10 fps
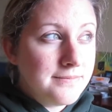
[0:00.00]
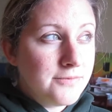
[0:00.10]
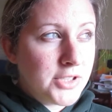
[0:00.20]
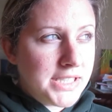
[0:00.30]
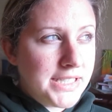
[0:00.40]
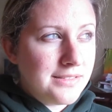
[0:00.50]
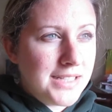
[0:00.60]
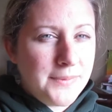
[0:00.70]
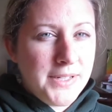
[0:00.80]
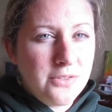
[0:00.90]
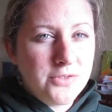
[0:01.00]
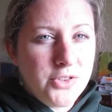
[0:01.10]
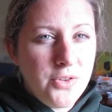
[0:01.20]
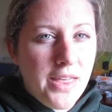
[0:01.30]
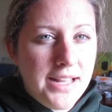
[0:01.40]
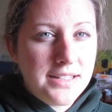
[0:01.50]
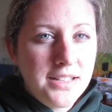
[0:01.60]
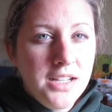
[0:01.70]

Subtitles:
really. Like, we don't do that.